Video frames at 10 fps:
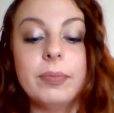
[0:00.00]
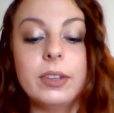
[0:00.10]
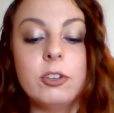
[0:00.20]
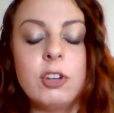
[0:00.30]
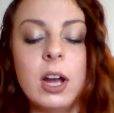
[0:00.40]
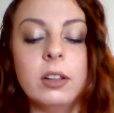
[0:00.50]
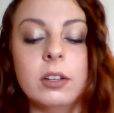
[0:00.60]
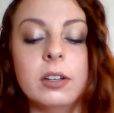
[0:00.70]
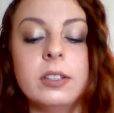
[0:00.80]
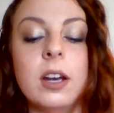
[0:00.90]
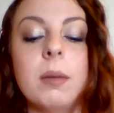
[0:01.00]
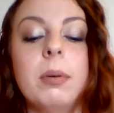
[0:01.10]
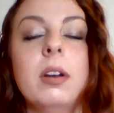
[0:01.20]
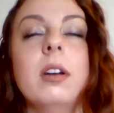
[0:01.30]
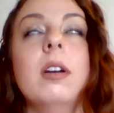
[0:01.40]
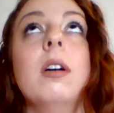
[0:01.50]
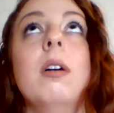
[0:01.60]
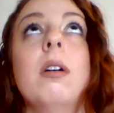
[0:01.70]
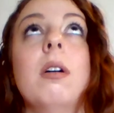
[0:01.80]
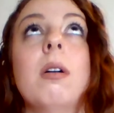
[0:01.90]
Jack looked up.
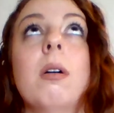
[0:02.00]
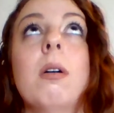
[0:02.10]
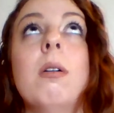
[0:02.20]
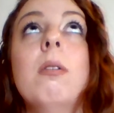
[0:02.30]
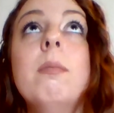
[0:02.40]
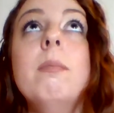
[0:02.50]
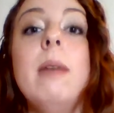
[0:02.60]
"Oh,